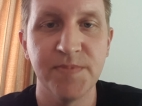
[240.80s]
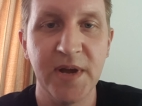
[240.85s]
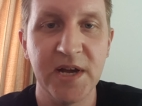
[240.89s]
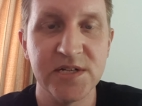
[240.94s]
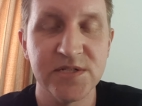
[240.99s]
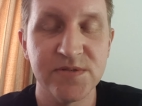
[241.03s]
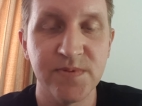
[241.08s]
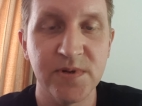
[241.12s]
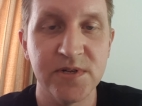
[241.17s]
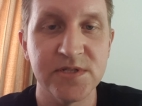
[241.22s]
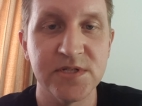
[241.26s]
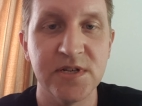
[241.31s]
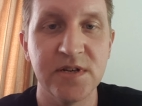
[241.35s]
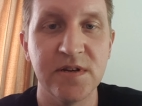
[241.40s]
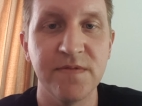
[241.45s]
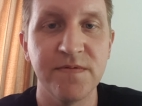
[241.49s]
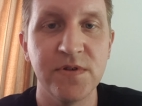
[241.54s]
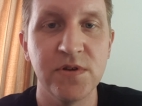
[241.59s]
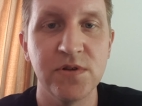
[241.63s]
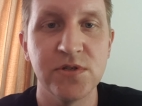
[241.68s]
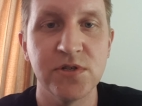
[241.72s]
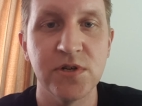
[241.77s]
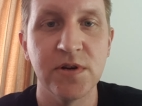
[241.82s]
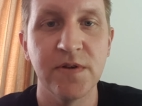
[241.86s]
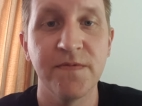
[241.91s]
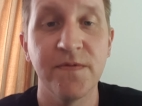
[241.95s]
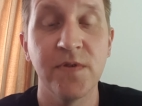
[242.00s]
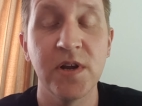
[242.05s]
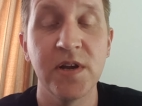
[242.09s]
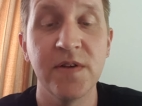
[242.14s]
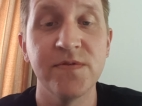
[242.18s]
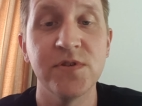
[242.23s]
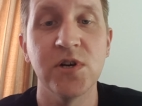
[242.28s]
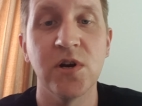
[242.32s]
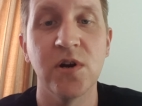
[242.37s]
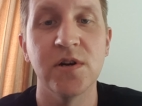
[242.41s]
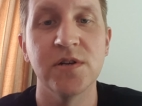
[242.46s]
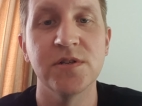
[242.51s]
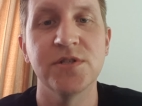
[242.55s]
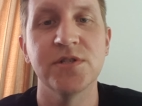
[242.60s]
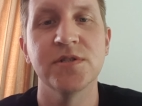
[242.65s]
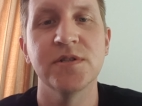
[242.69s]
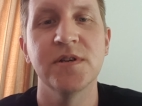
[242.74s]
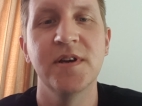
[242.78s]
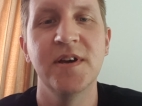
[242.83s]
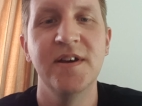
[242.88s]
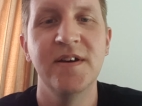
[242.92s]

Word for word: past, present, and future, free of charge,